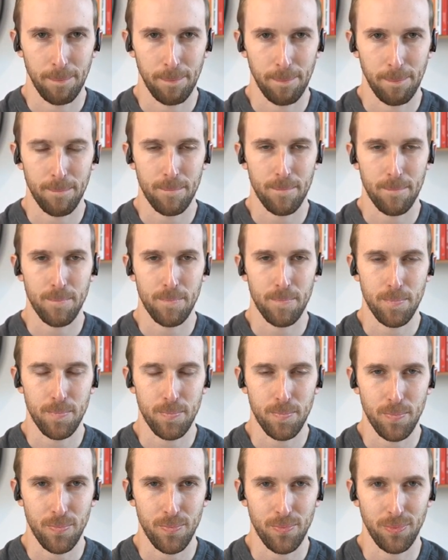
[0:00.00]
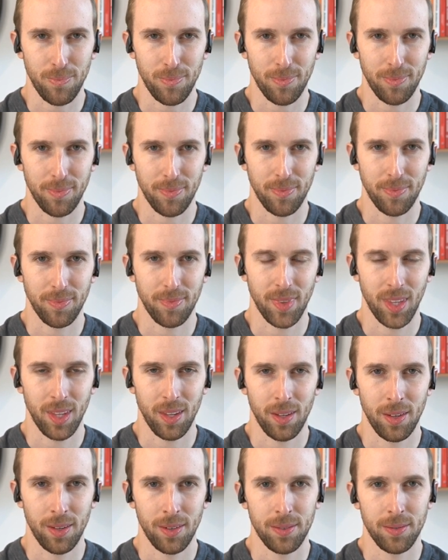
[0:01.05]

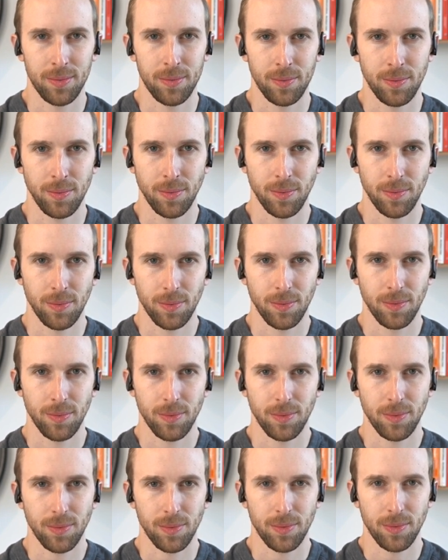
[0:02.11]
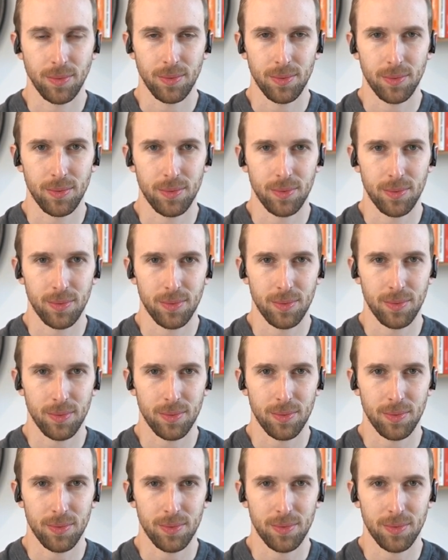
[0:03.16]

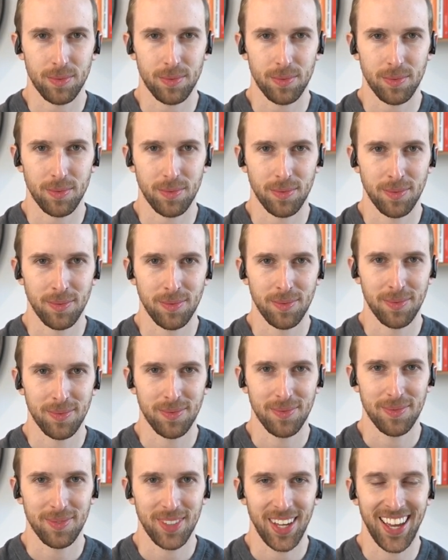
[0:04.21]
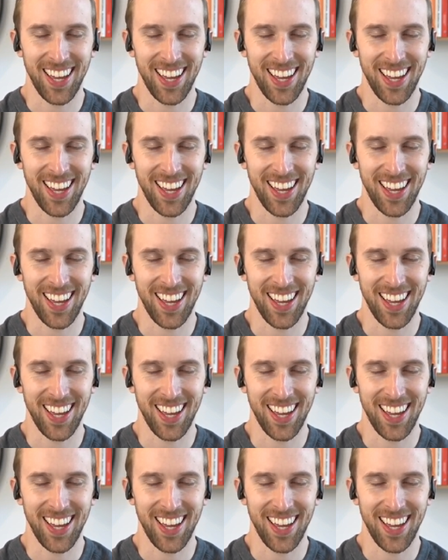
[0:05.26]
(not speaking)